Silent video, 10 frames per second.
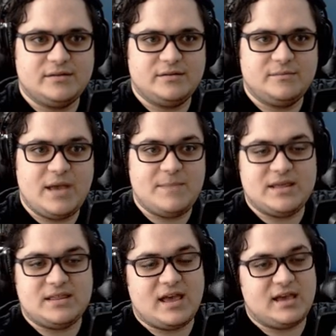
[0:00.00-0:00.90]

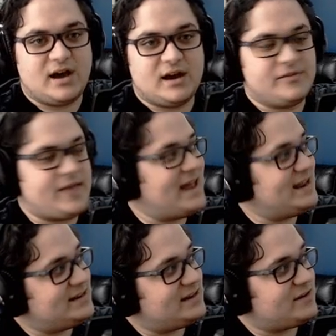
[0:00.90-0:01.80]
maybe they got on that.
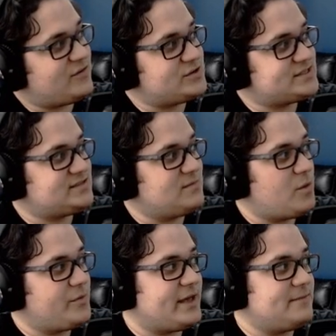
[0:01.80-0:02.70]
And of course, the
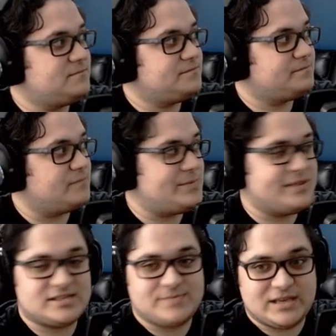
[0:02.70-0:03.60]
mobile game, maybe
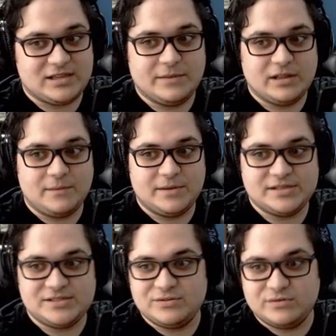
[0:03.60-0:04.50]
that's making them a lot of money
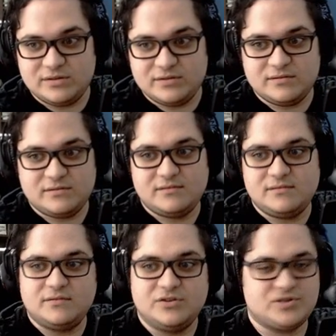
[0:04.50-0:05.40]
too, and
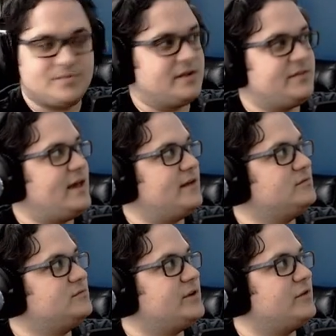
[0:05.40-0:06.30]
they're jumping on that.
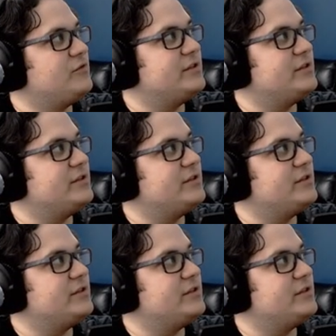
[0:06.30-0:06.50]
We don't really